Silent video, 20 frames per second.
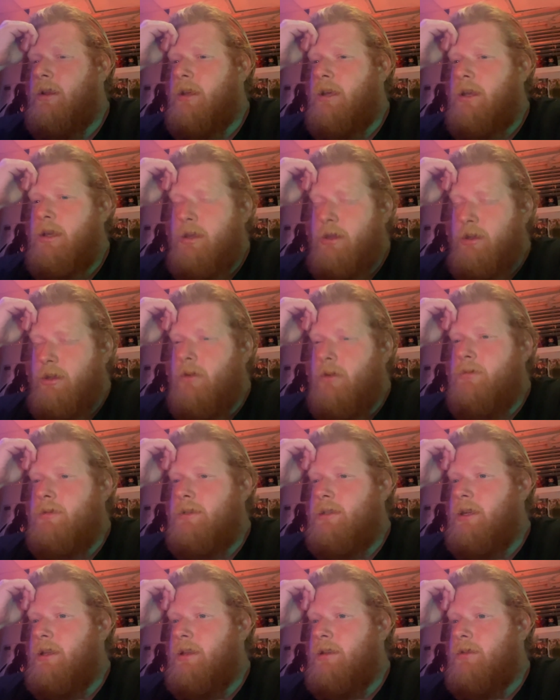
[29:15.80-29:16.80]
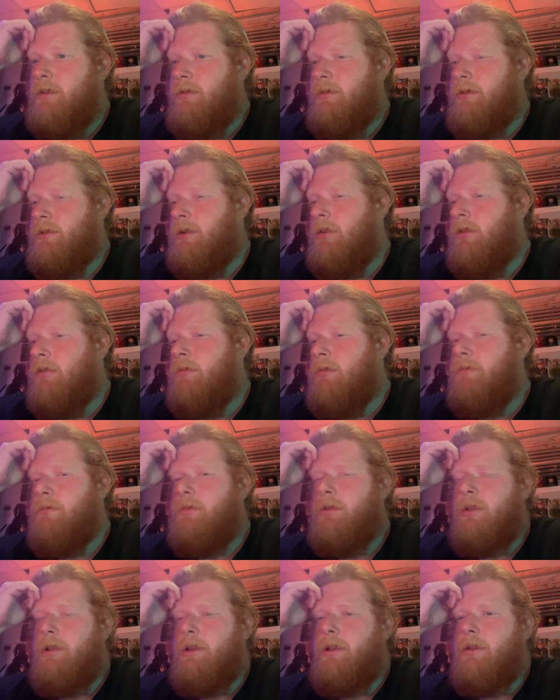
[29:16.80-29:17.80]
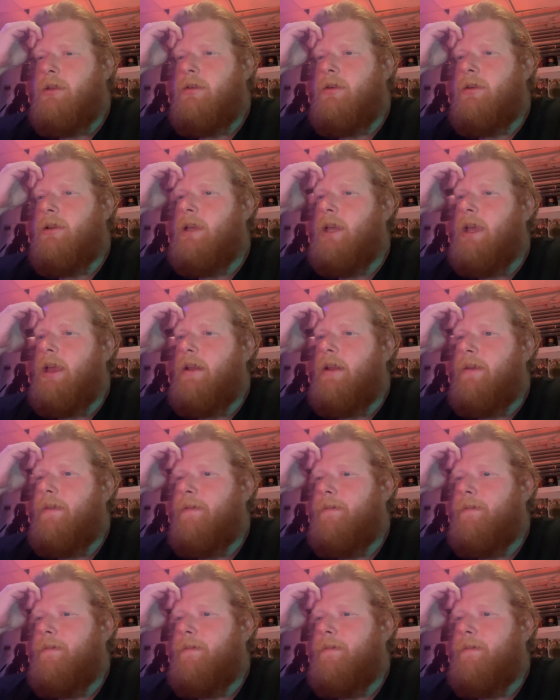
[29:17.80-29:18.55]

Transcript: He used it to his own political gain.